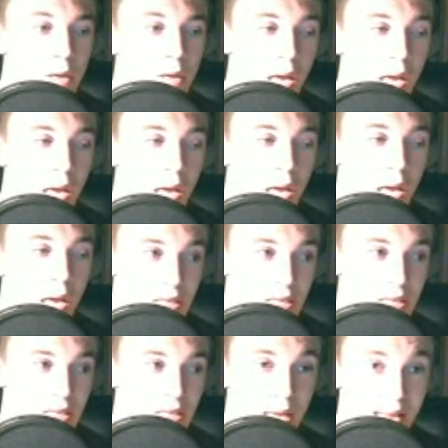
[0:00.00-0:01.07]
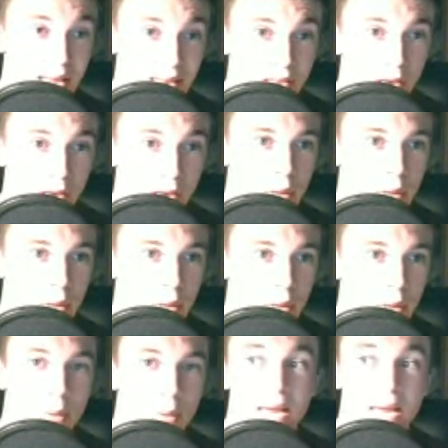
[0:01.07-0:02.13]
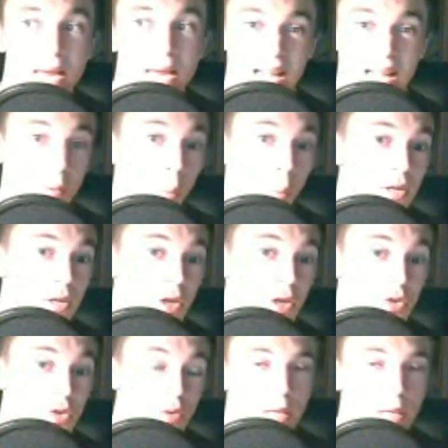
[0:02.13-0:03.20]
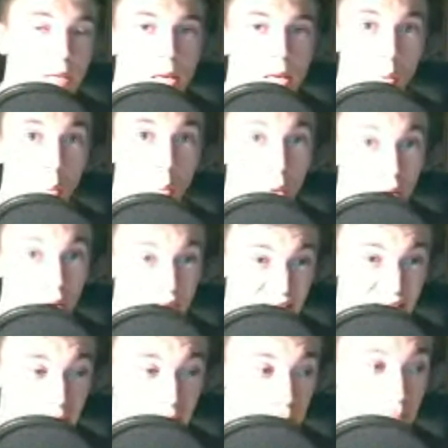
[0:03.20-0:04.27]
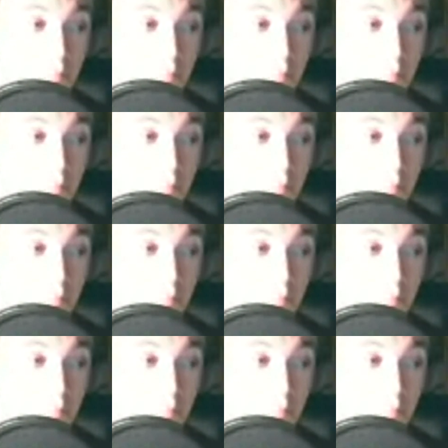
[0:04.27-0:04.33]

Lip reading: ever since he's been in WWE, he hasn't had one injury. Why is that?